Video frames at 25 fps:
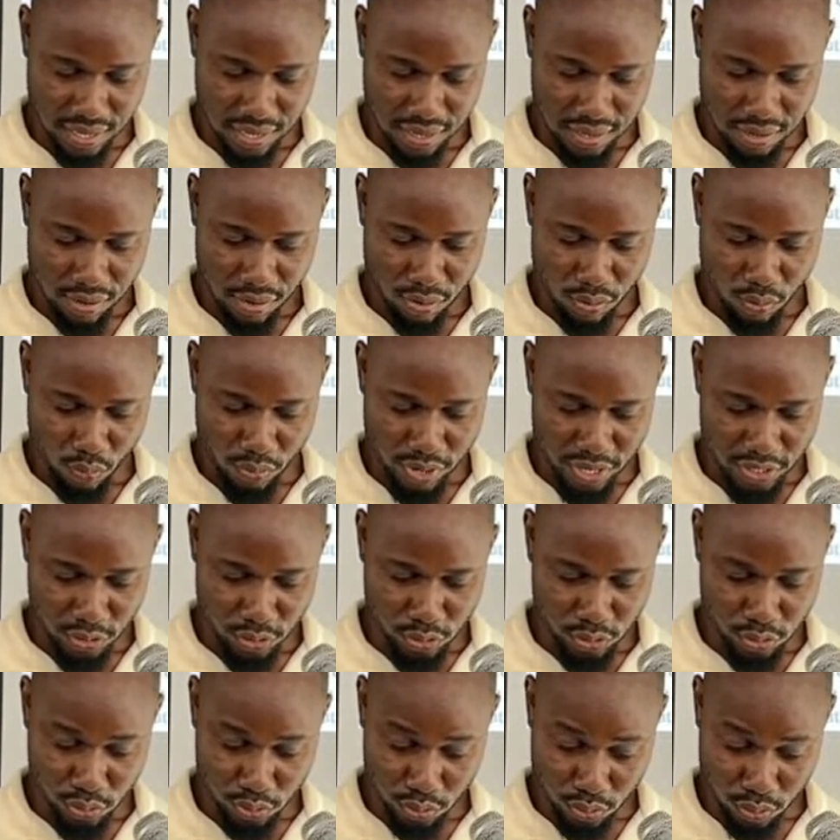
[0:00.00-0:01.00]
When you
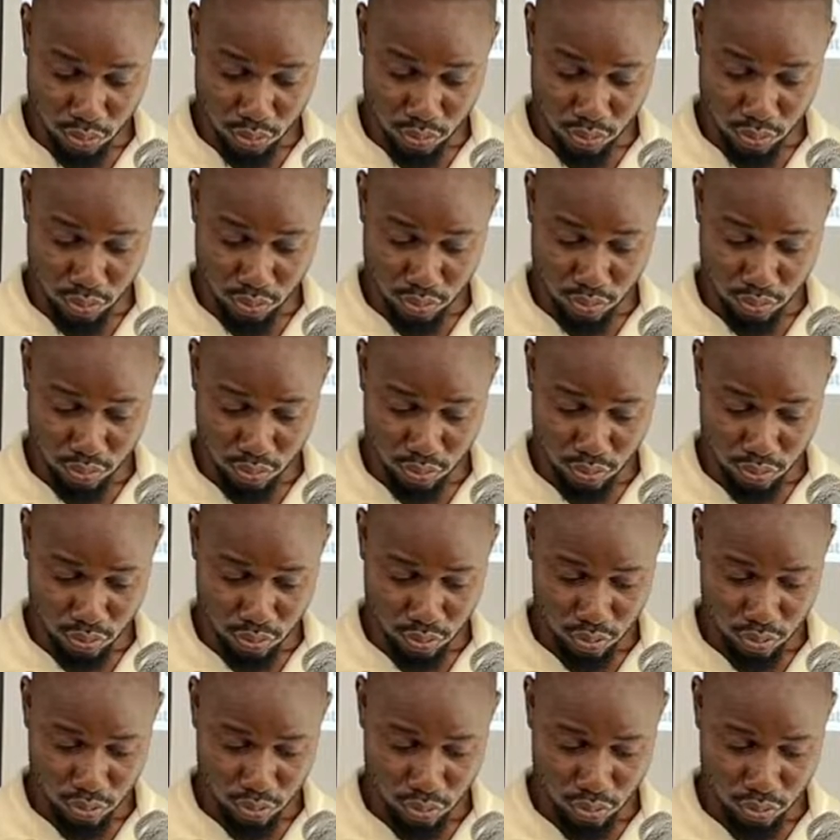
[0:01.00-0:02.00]
sow,
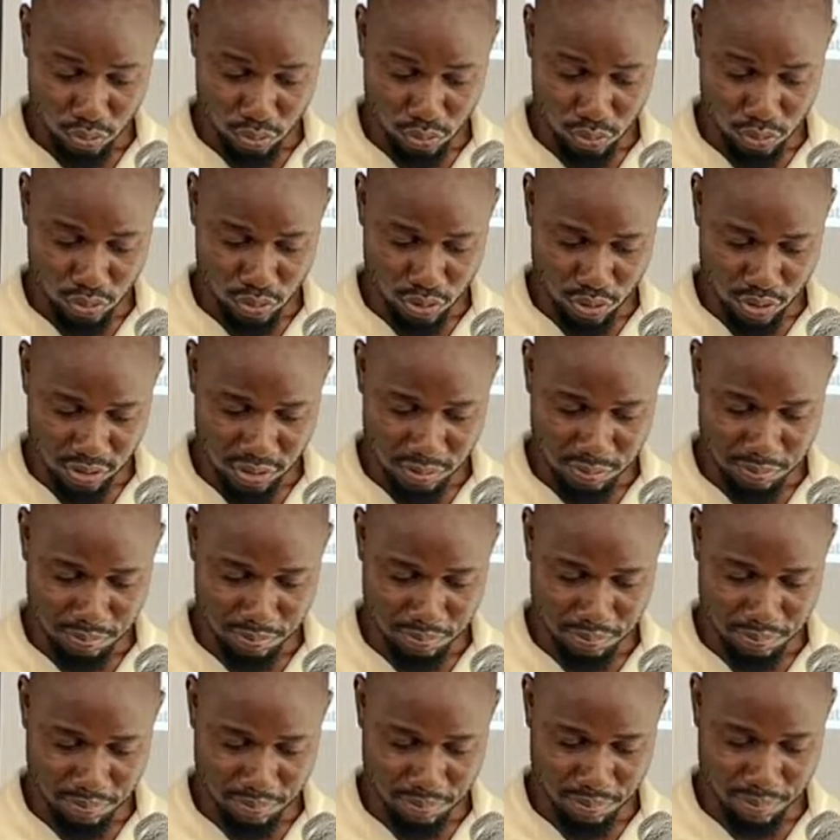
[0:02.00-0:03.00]
you do not
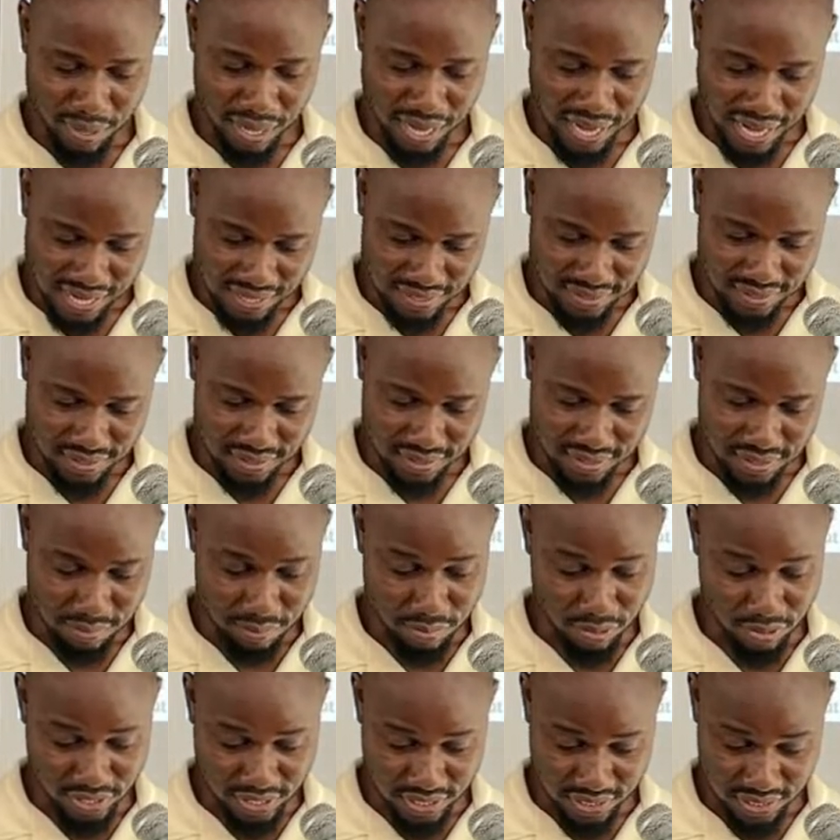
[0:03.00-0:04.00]
plant the
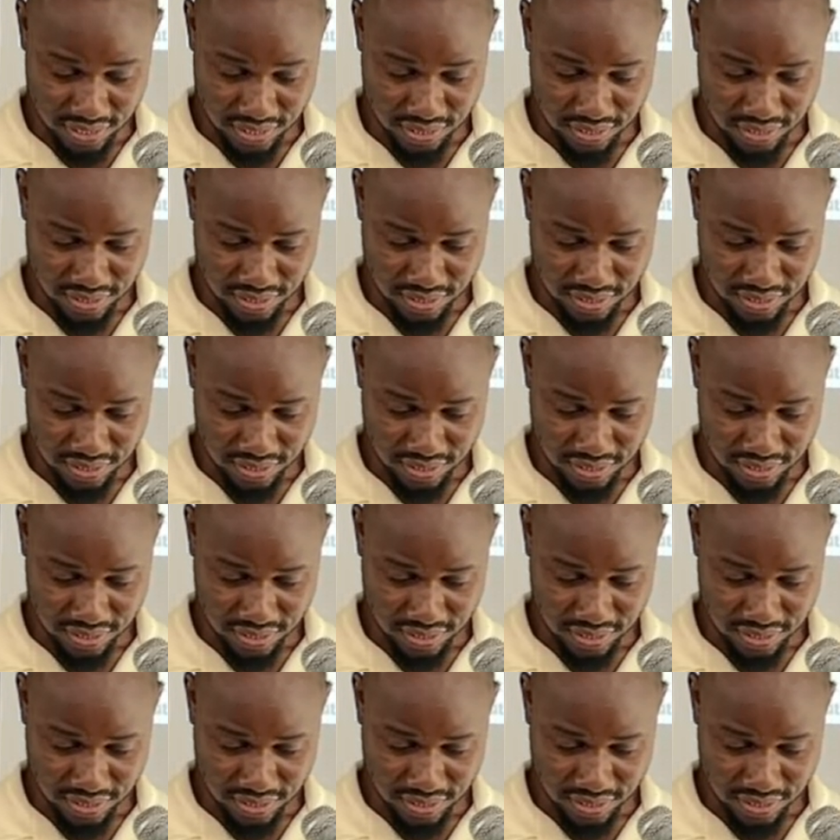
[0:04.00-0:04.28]
body